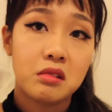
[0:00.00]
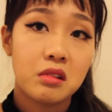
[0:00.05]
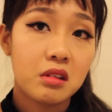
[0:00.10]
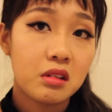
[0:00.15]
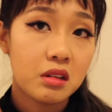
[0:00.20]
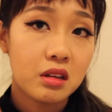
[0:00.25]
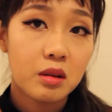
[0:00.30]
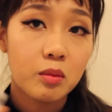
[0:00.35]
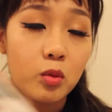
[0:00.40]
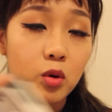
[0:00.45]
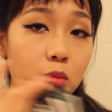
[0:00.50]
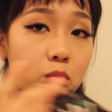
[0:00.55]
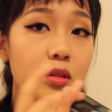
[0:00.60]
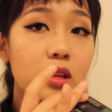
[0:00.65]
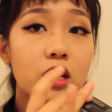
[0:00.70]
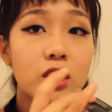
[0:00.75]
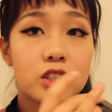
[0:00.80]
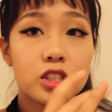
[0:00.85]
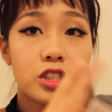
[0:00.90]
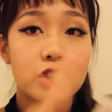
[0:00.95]
and get more
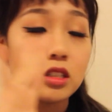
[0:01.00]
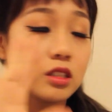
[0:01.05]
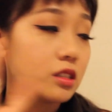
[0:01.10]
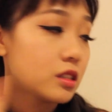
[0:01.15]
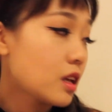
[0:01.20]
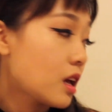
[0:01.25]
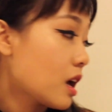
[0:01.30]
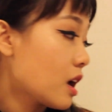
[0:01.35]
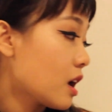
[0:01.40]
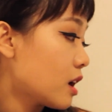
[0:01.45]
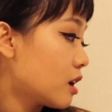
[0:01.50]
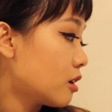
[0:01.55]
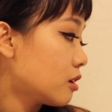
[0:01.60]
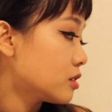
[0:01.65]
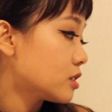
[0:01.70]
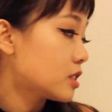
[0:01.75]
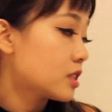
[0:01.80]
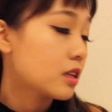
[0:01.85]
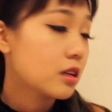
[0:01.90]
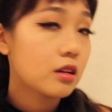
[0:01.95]
blushes. They had
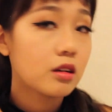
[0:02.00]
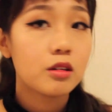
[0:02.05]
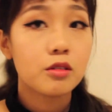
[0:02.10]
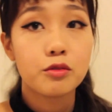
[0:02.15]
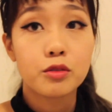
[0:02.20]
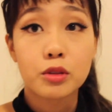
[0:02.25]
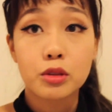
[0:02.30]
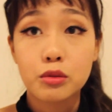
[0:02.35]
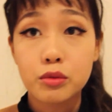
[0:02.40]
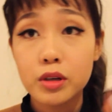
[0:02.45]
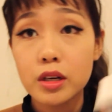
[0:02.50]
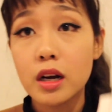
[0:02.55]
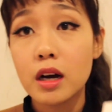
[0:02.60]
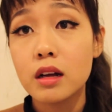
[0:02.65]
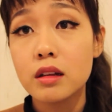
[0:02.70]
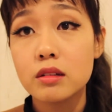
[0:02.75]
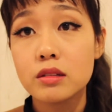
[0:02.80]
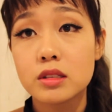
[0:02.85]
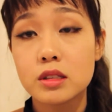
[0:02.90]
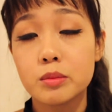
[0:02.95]
on sale for
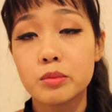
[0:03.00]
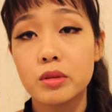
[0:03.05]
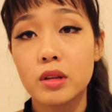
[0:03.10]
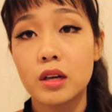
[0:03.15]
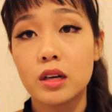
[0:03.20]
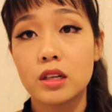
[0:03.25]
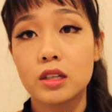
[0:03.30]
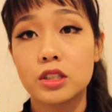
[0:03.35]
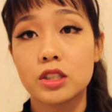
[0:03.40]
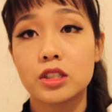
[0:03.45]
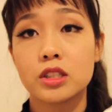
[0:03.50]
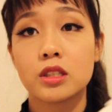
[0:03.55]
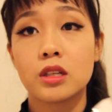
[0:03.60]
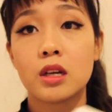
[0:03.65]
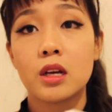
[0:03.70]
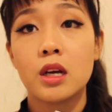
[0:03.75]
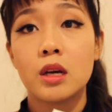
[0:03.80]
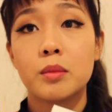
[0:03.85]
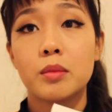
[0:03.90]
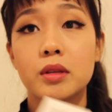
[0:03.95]
$3 the blush,
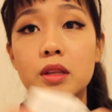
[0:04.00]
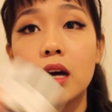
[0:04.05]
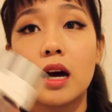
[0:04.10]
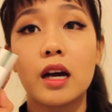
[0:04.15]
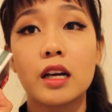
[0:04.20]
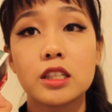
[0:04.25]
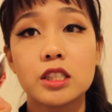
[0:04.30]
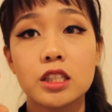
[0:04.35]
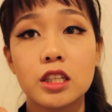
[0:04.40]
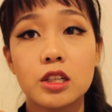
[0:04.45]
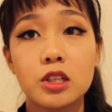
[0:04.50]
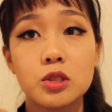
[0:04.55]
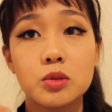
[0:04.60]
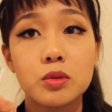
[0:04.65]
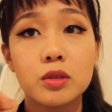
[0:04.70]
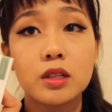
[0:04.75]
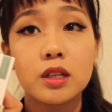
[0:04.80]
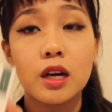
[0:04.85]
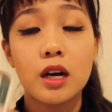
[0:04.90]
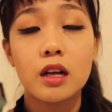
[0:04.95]
but the eyeshadows
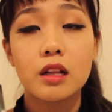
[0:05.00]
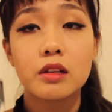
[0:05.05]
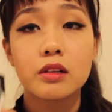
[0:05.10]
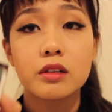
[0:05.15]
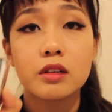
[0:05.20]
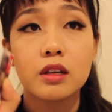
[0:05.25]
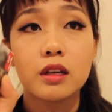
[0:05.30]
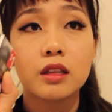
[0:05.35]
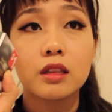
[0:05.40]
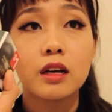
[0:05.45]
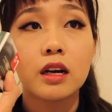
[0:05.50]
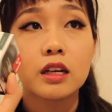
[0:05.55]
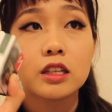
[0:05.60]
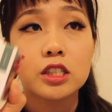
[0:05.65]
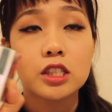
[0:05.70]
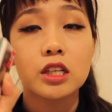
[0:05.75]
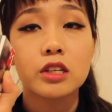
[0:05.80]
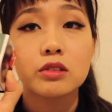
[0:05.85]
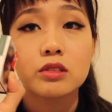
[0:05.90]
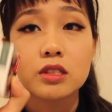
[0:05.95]
were $1 and the
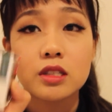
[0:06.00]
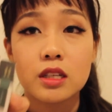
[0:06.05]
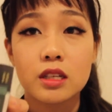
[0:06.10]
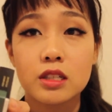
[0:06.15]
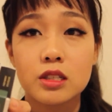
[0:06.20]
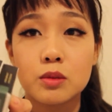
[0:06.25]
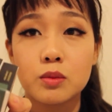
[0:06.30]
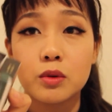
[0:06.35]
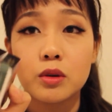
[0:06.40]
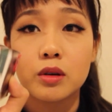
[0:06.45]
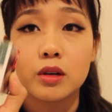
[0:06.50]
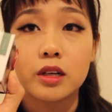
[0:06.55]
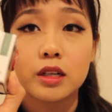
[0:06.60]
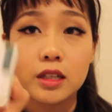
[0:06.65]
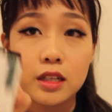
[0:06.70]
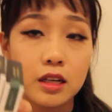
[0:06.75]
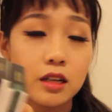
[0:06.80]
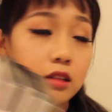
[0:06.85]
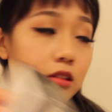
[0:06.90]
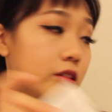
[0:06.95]
eyeshadow sticks were
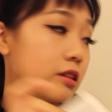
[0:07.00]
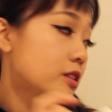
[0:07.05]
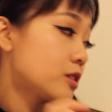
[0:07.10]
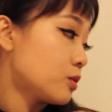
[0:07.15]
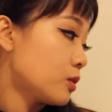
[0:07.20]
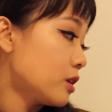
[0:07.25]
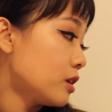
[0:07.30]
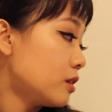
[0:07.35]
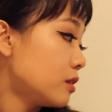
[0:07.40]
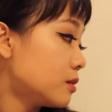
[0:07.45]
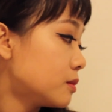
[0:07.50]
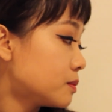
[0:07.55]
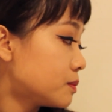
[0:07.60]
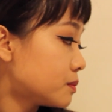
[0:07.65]
$1 as well.